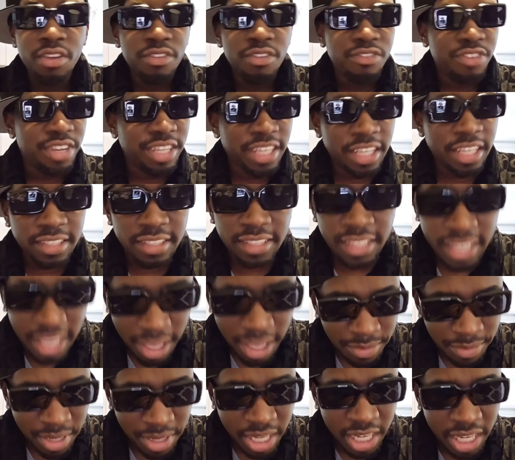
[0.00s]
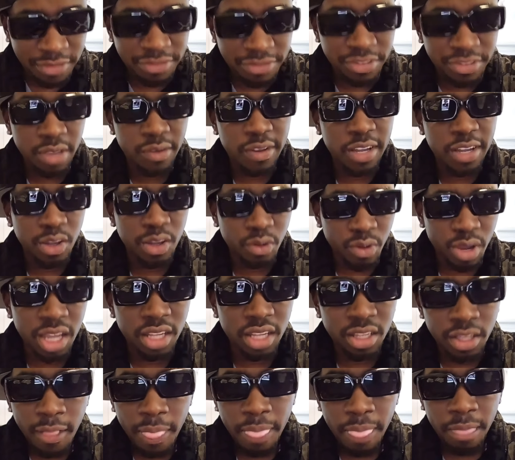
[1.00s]
If you see a after we go
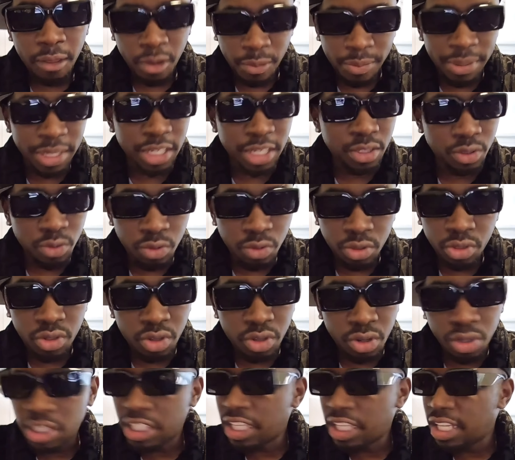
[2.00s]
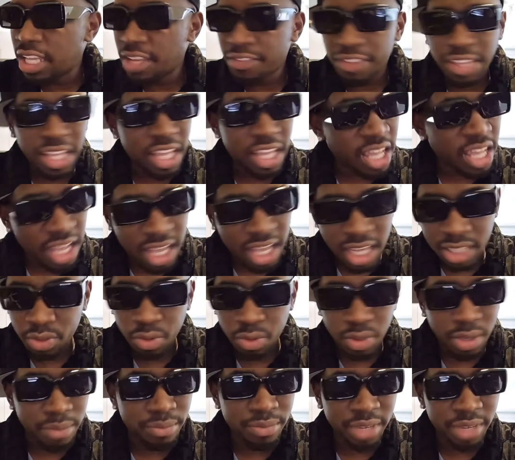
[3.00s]
on, go up on the doodle coach and have to ask for
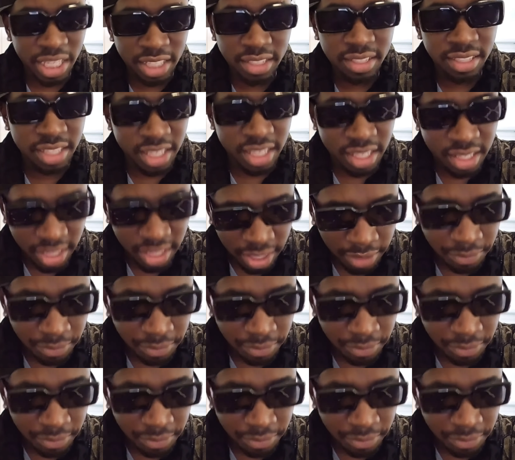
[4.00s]
a mindset there.